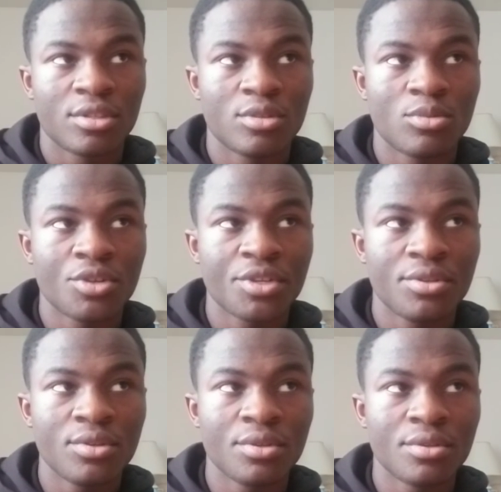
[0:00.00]
The more you
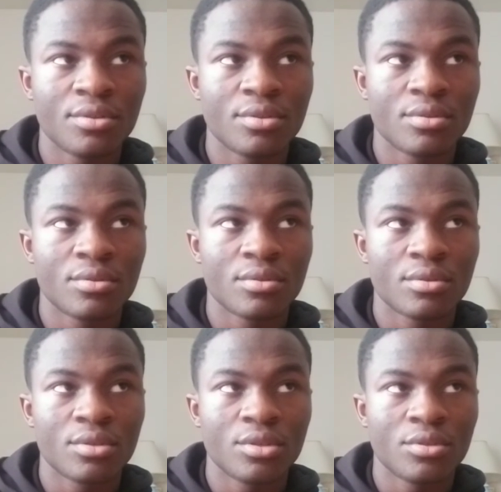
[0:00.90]
do it,
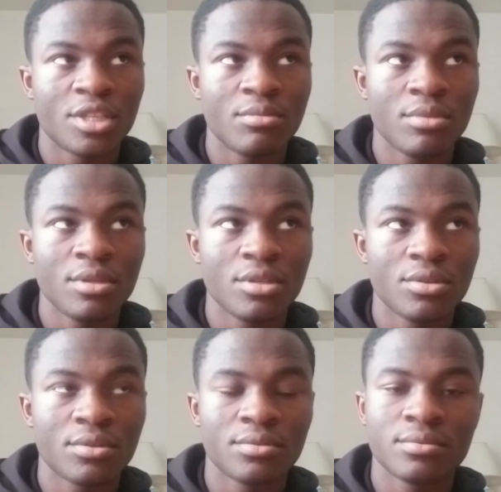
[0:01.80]
you'll keep,
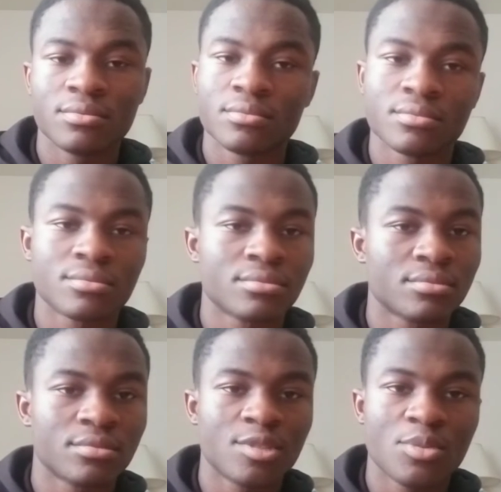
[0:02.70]
you'll,
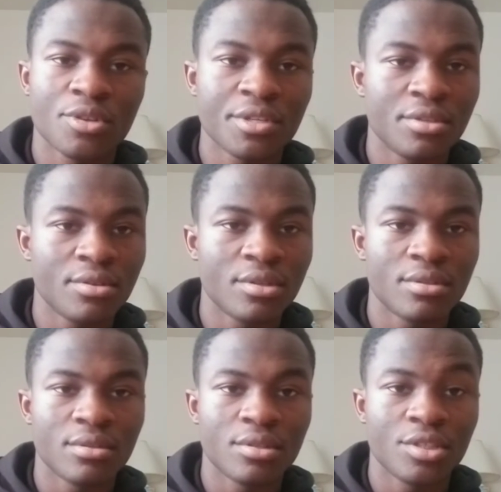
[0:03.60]
the more you do it,
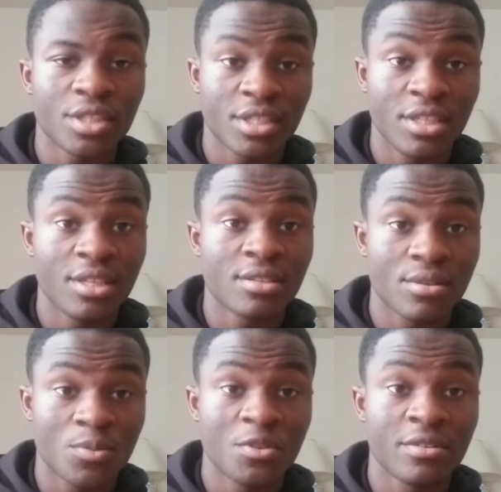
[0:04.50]
you're gonna get
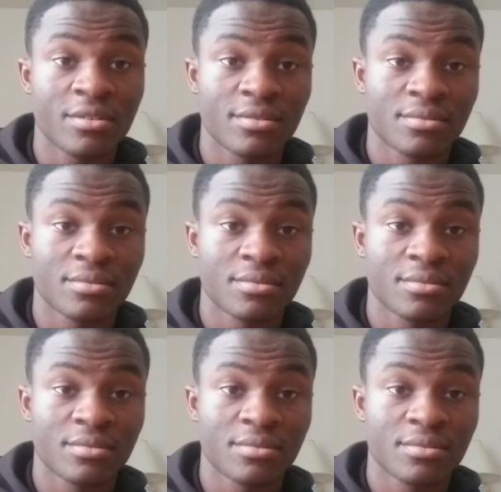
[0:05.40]
somewhere.